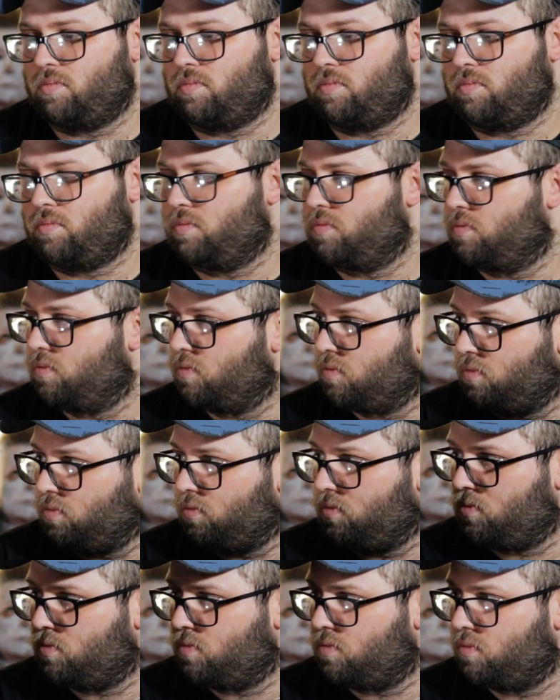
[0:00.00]

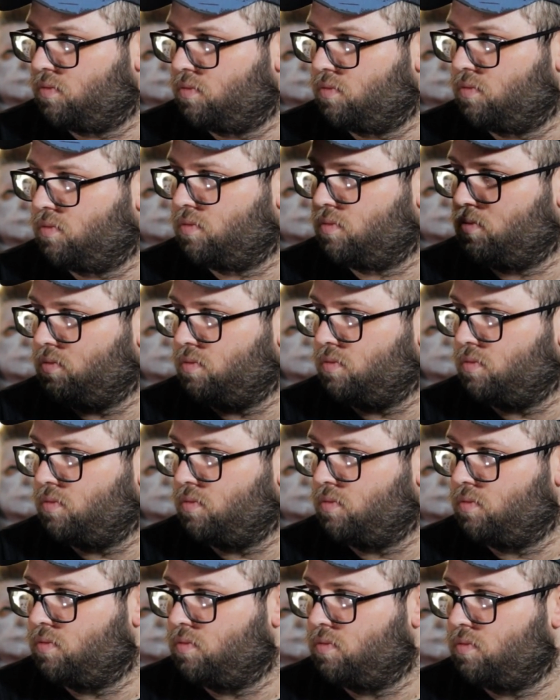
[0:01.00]

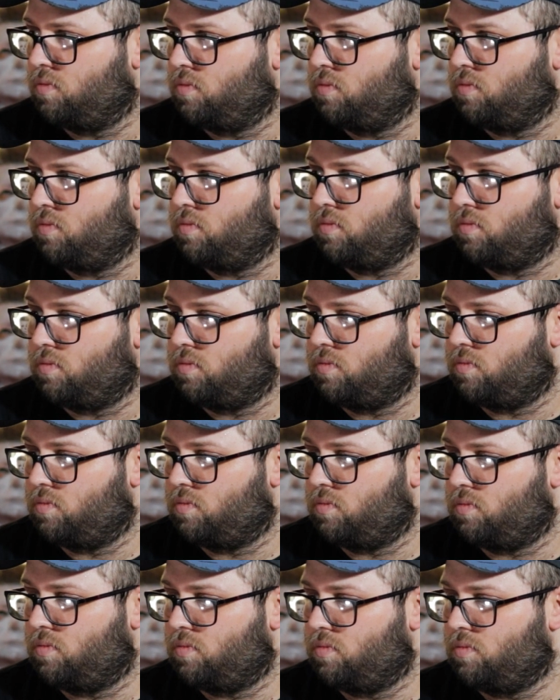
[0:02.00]

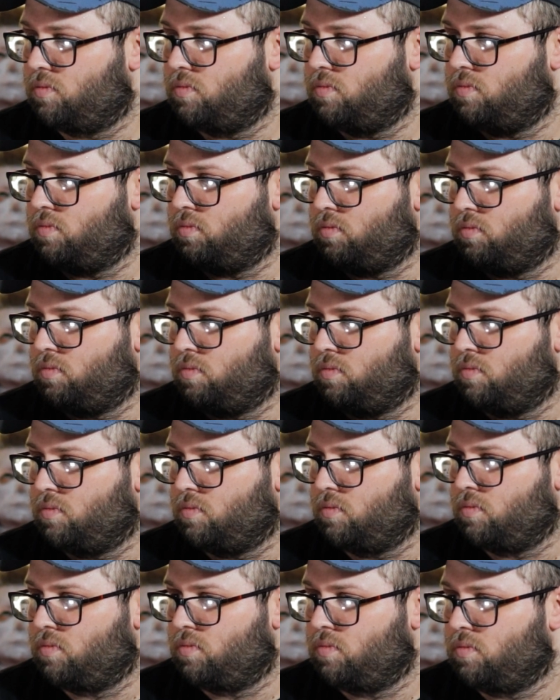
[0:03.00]

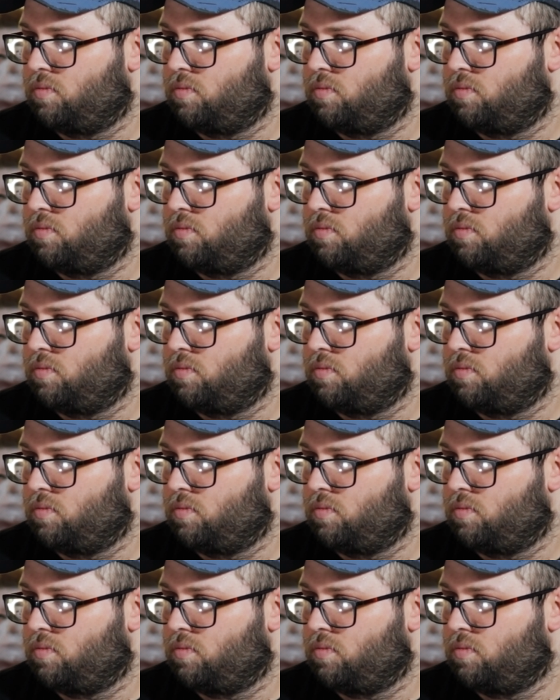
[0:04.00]
(not speaking)